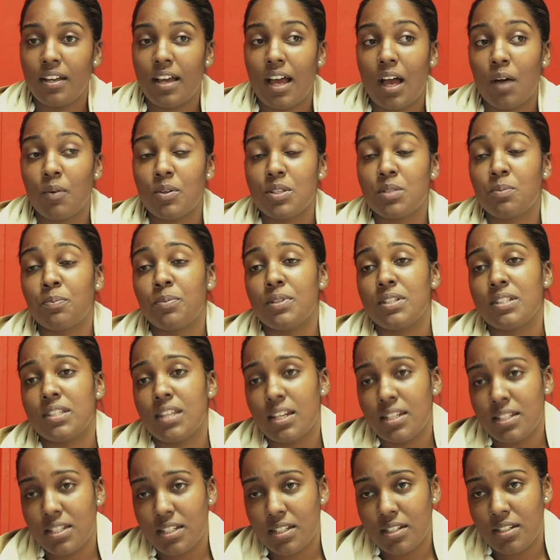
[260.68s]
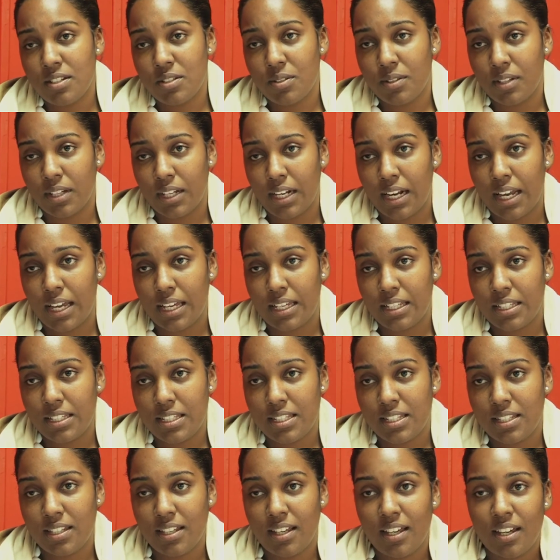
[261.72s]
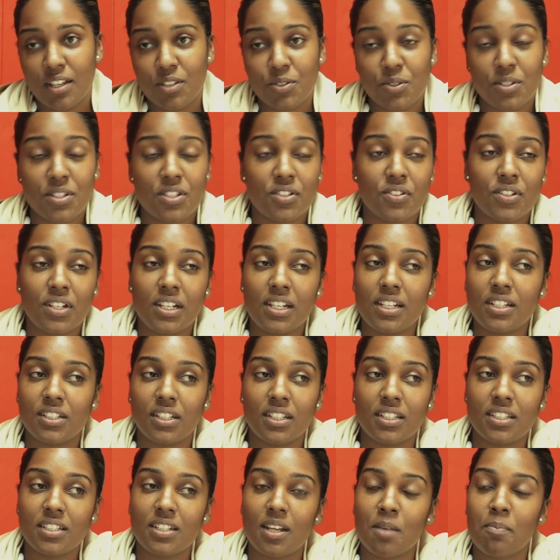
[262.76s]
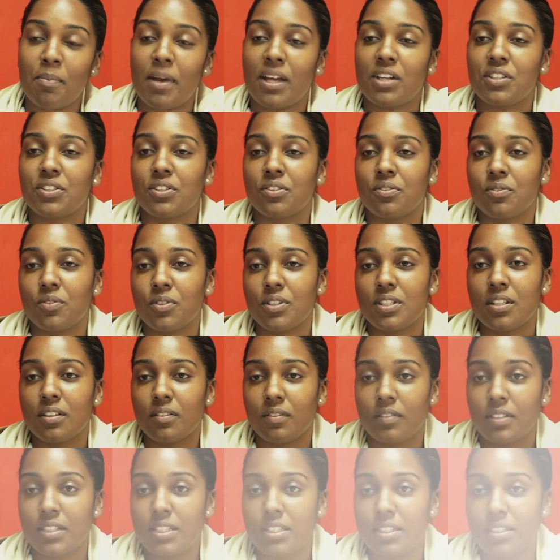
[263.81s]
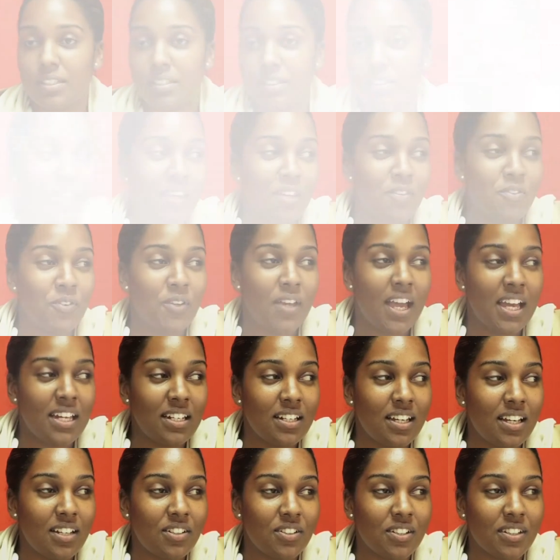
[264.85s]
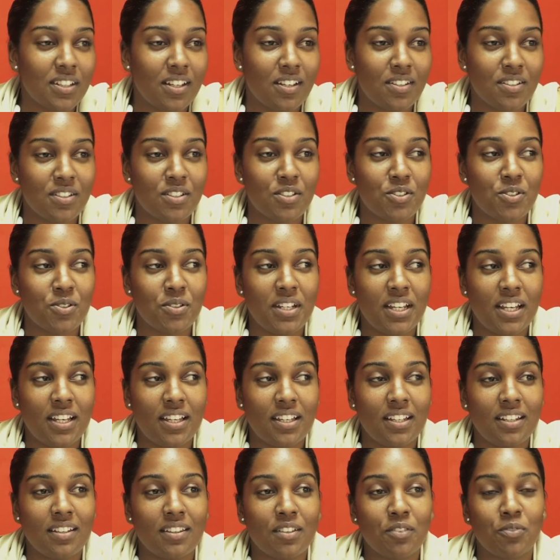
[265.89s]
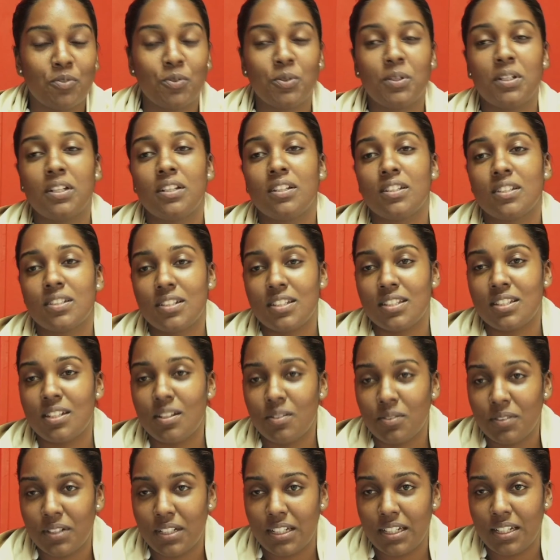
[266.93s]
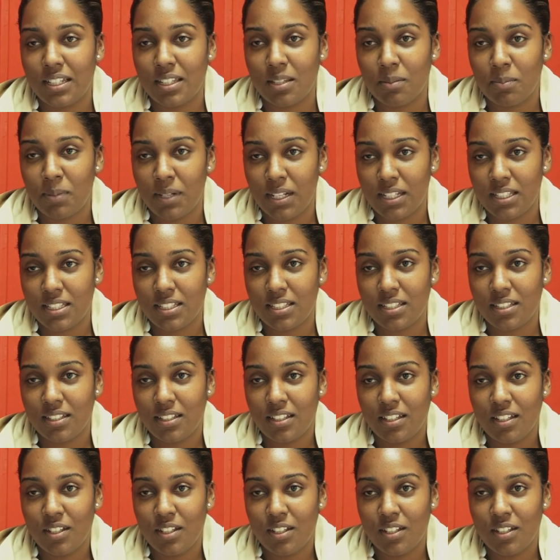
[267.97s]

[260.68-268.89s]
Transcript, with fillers: how it's presented to the clients. So it's really just a passion for service. If you had one hundred thousand today, the food industry is definitely the place